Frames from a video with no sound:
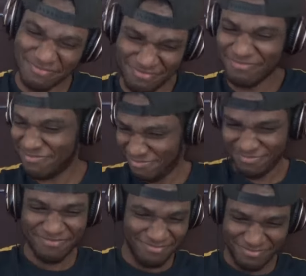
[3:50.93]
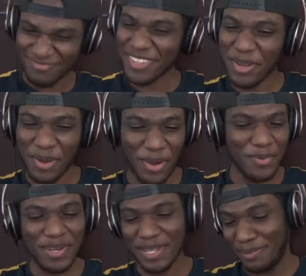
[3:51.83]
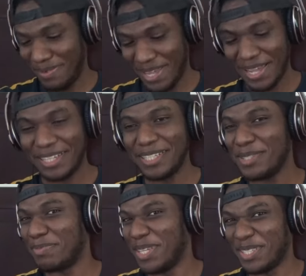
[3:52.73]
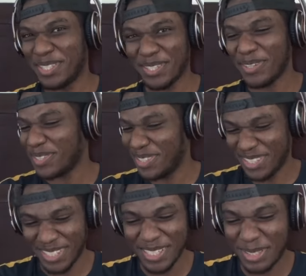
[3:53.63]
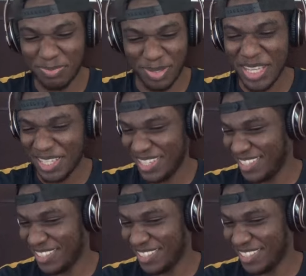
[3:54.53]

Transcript: wanna come Hold up, nah, this beat soft. This beat.